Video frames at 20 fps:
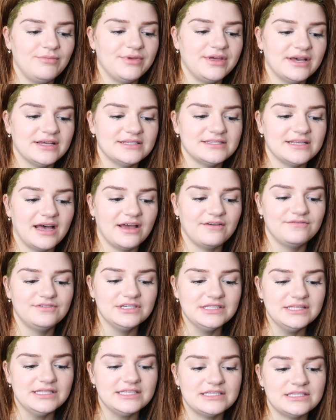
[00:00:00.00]
because I've
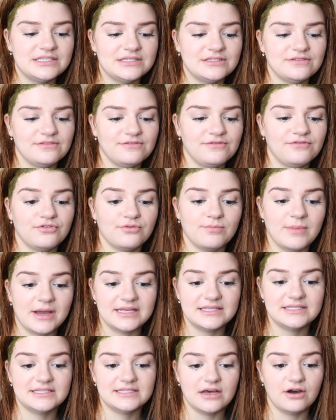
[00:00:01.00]
done this for
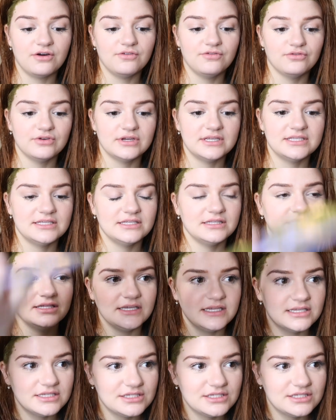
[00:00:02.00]
myself recently,